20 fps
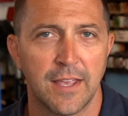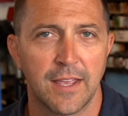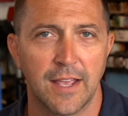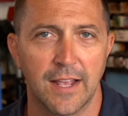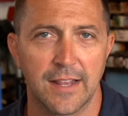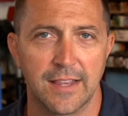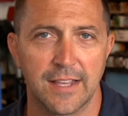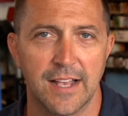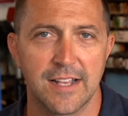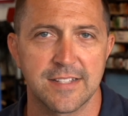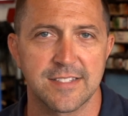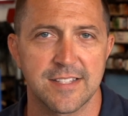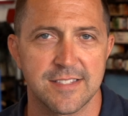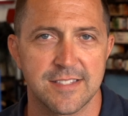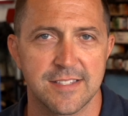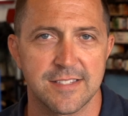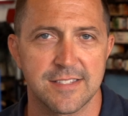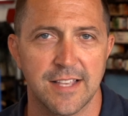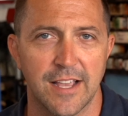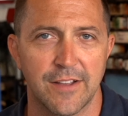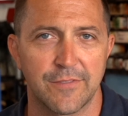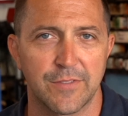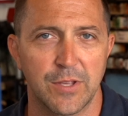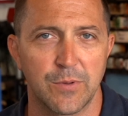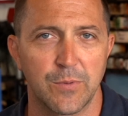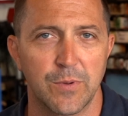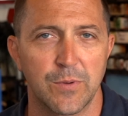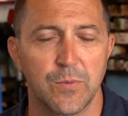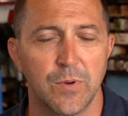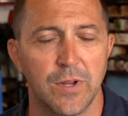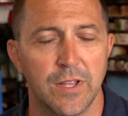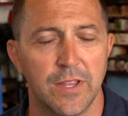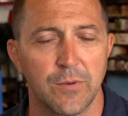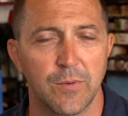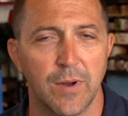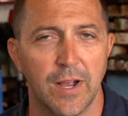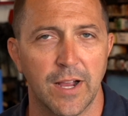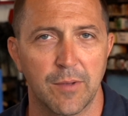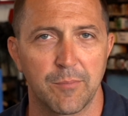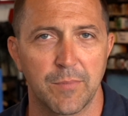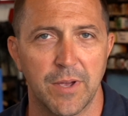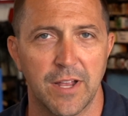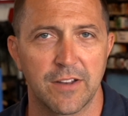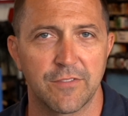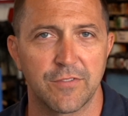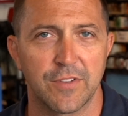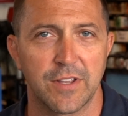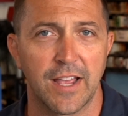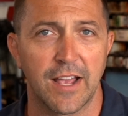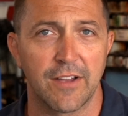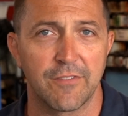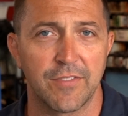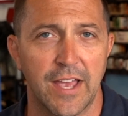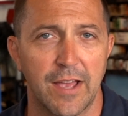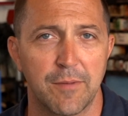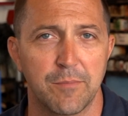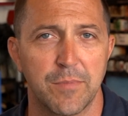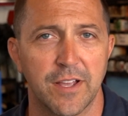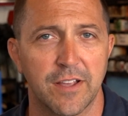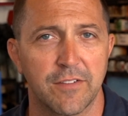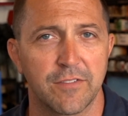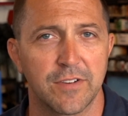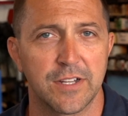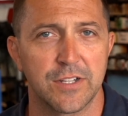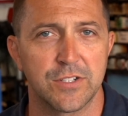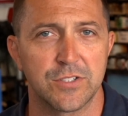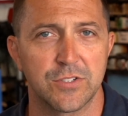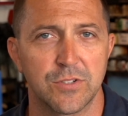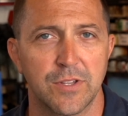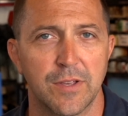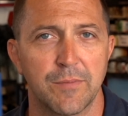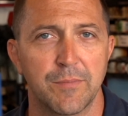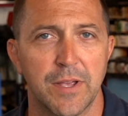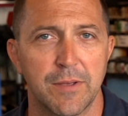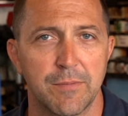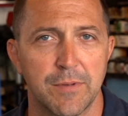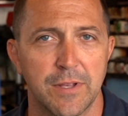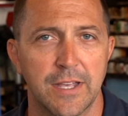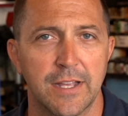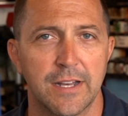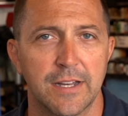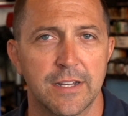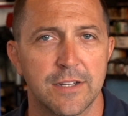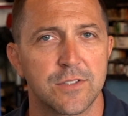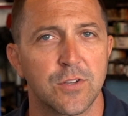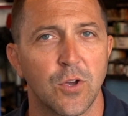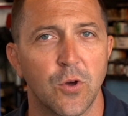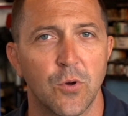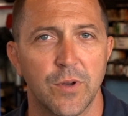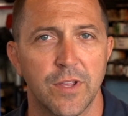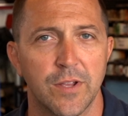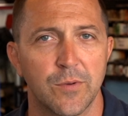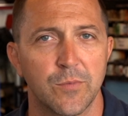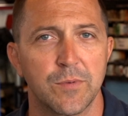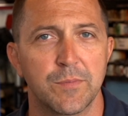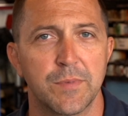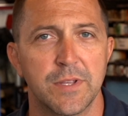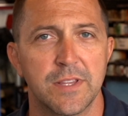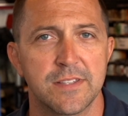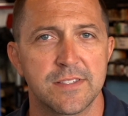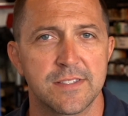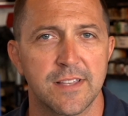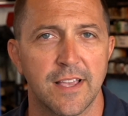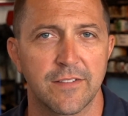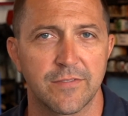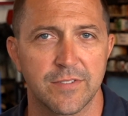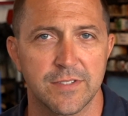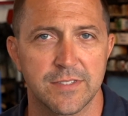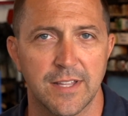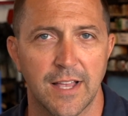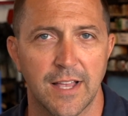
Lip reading: in the essence of safety, we really recommend, if you have that big of an issue, that maybe getting it towed in would be the safest